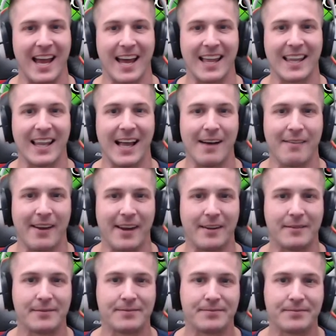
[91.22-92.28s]
I love it.
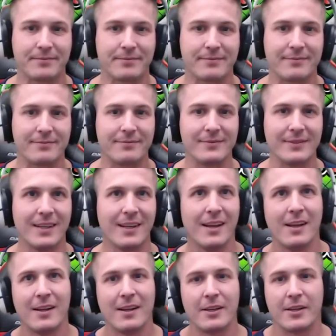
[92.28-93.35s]

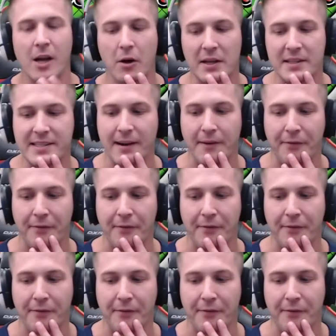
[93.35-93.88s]
Yo, let's get a